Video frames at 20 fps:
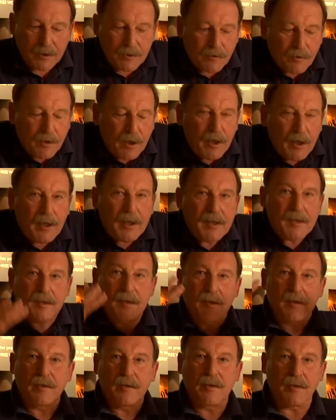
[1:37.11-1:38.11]
It
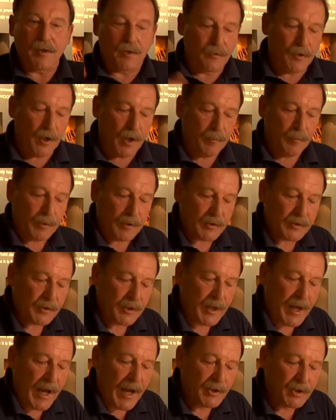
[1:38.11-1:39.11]
releases aromas,
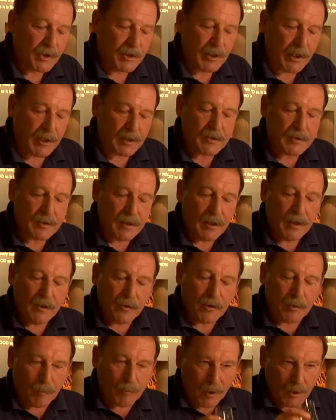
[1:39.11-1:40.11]
it agitates
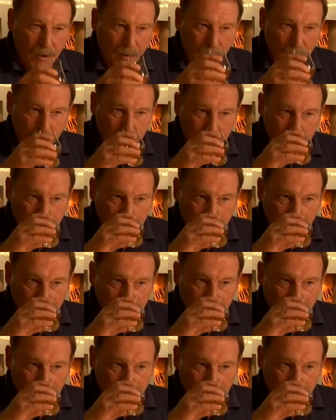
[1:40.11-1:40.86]
the molecules